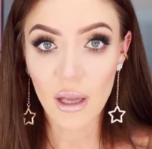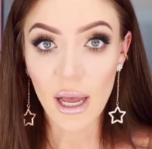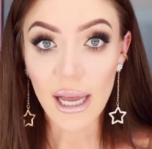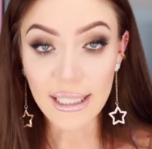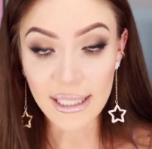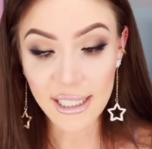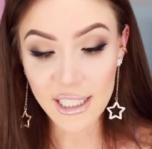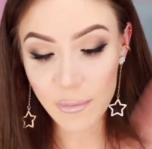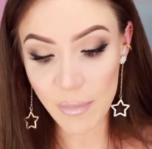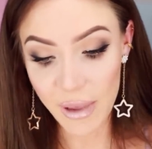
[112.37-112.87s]
I
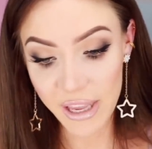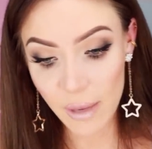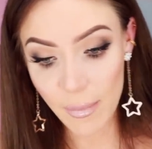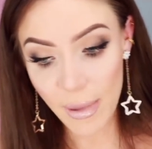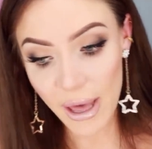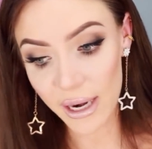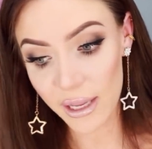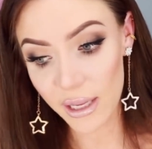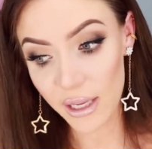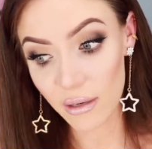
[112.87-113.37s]
did speak
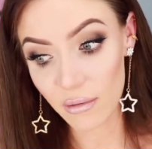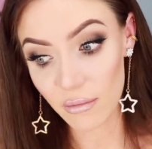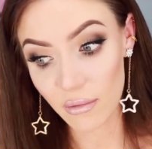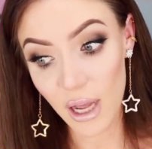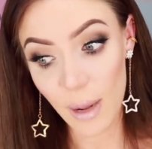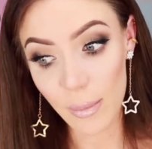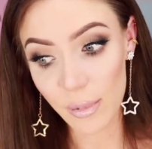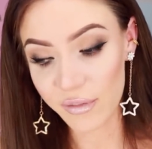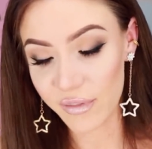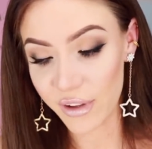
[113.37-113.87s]
about it in a
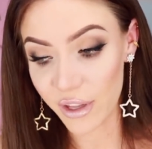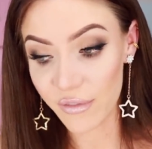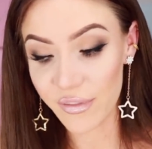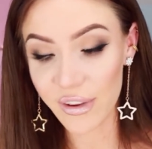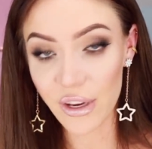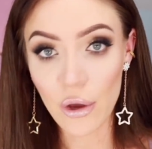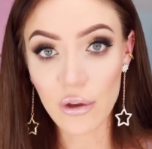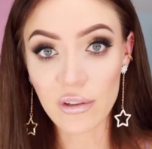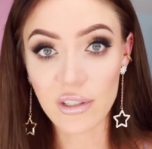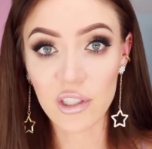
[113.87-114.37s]
couple of other
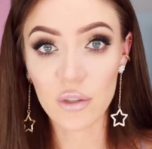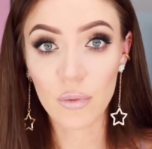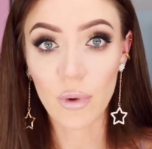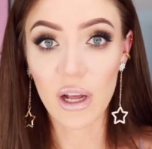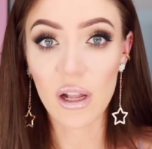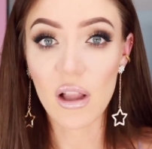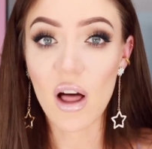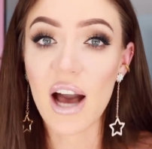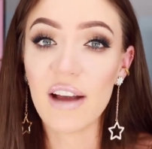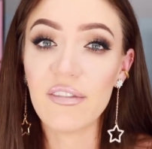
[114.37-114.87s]
videos as
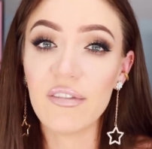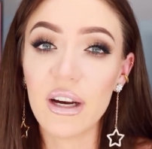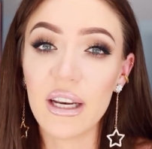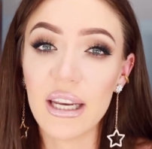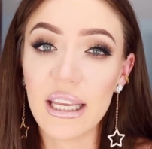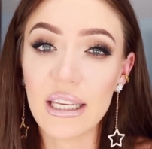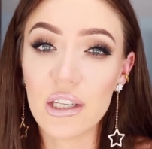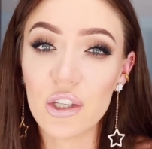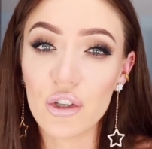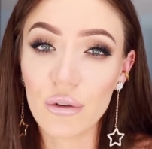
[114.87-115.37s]
well. I
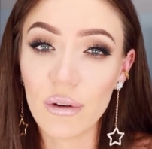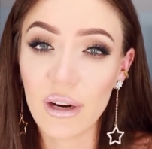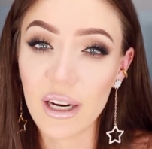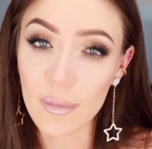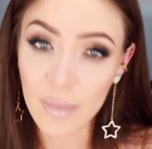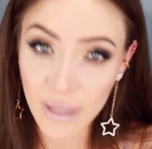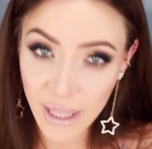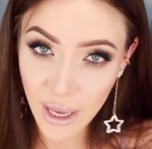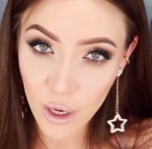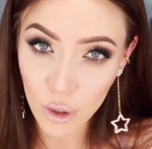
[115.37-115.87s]
find it
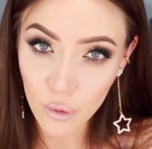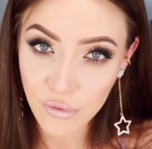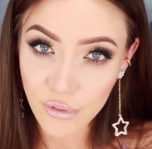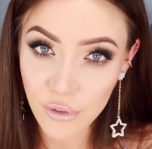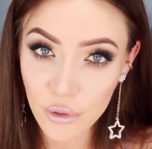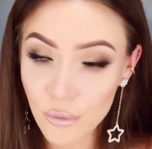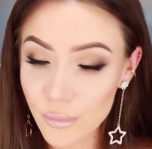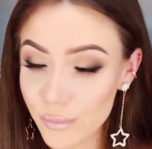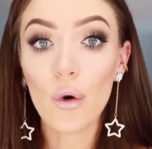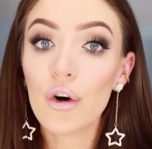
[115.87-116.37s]
incredibly
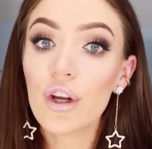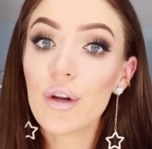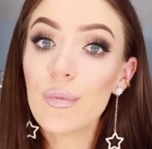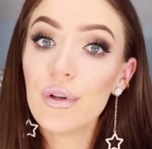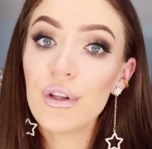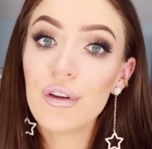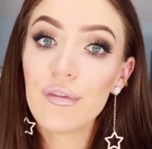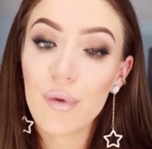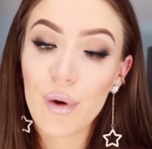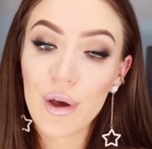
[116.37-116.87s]
helpful.
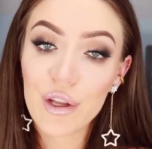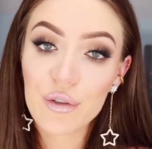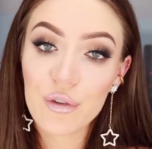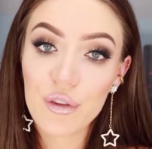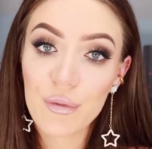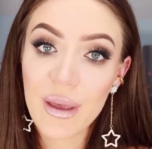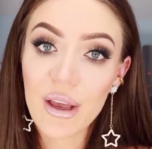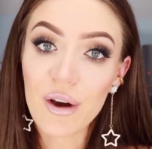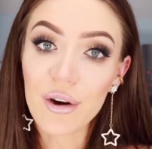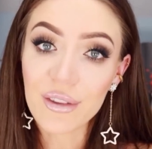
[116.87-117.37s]
Audible have worked
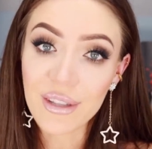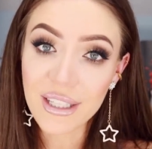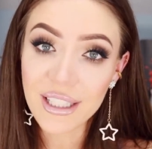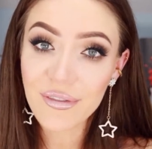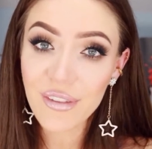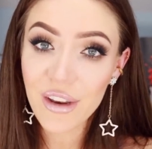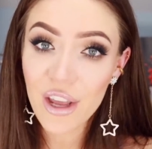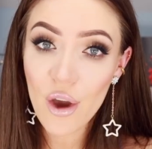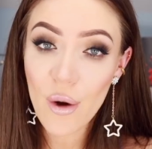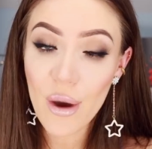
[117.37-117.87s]
with me on
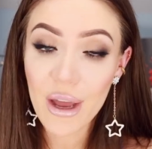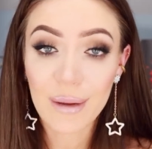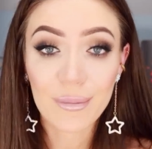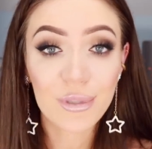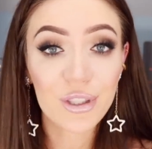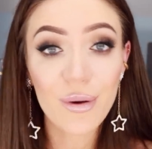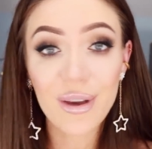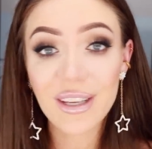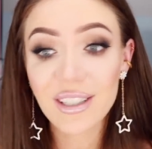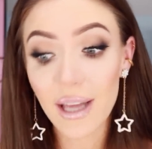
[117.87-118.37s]
this video and I'm
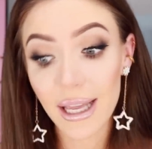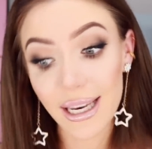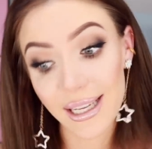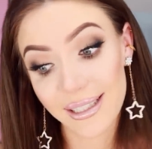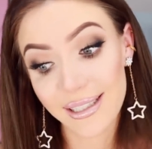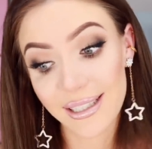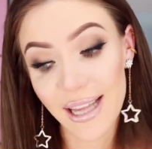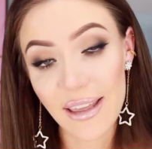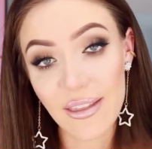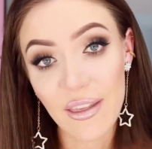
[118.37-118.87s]
so excited
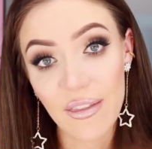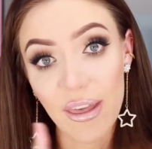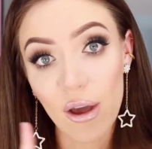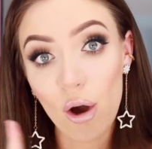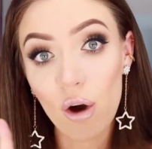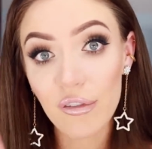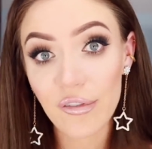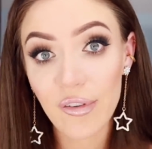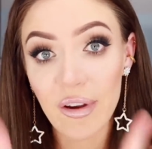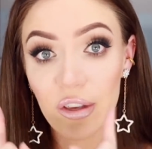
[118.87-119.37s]
to say that
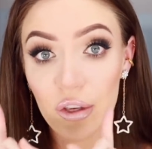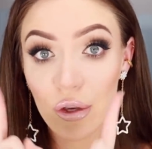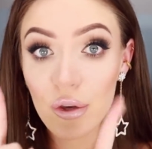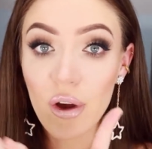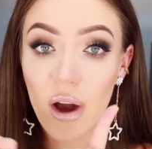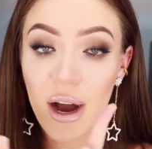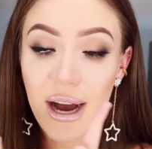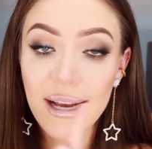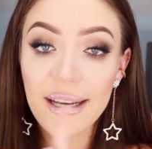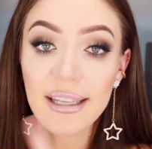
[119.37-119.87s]
they're offering you
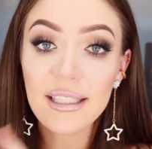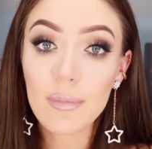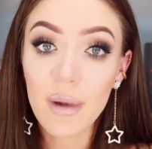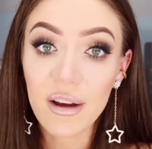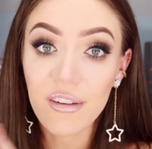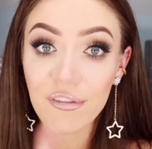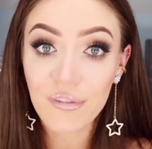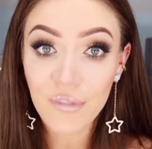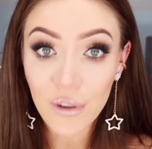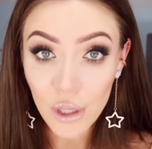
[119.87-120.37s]
guys,
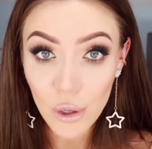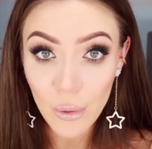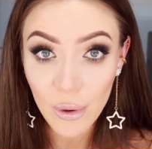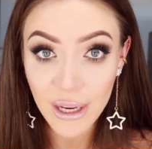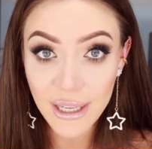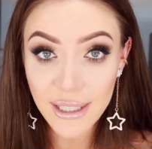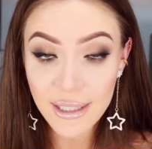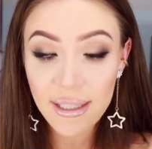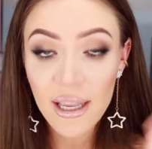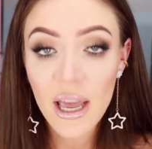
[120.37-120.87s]
my
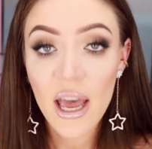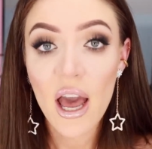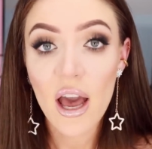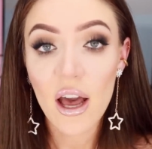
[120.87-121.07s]
followers,